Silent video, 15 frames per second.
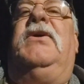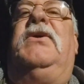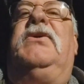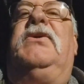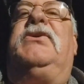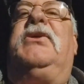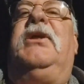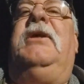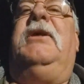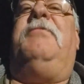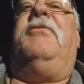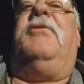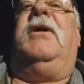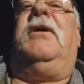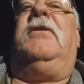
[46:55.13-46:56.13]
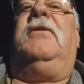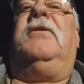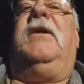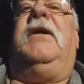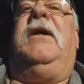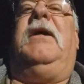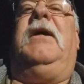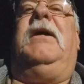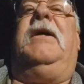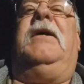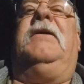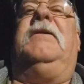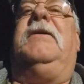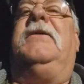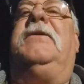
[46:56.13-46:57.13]
Sleep well,
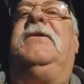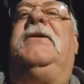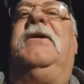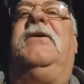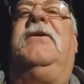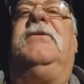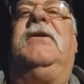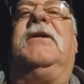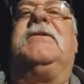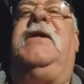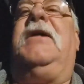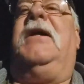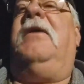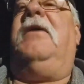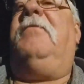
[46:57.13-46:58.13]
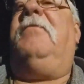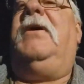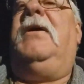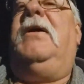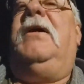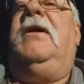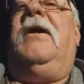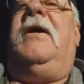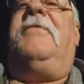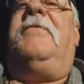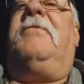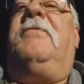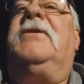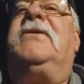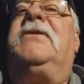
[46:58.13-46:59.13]
and until next time,
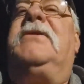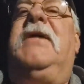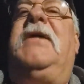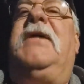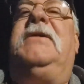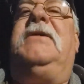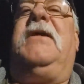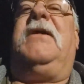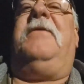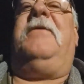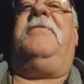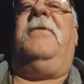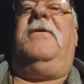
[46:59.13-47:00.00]
everyone stay safe.